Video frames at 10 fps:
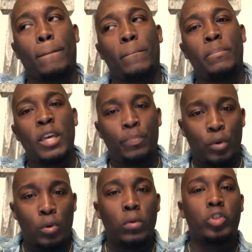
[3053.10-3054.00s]

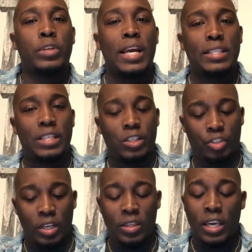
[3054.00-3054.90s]
people who
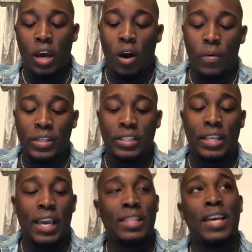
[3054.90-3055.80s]
transition, they always
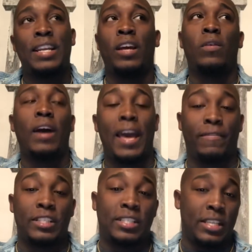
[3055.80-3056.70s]
say that they don't have
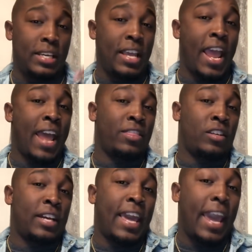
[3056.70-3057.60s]
a seat at
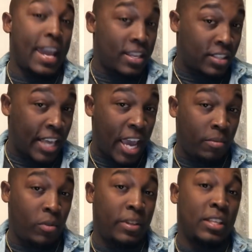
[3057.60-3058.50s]
the gays
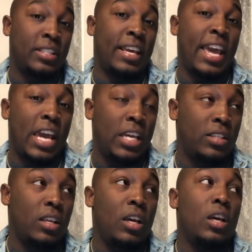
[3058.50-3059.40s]
table because the
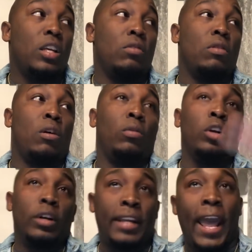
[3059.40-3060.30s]
gays,
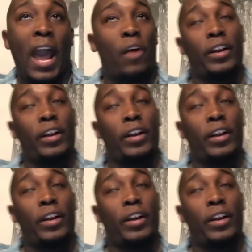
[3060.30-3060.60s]
look down, or they